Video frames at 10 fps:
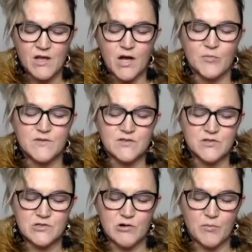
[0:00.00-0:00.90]
Help us to
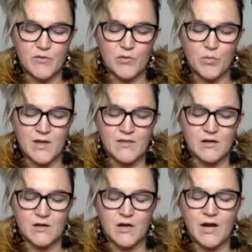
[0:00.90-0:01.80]
show up in the way that
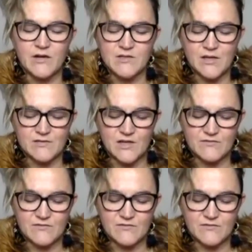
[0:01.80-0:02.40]
our higher selves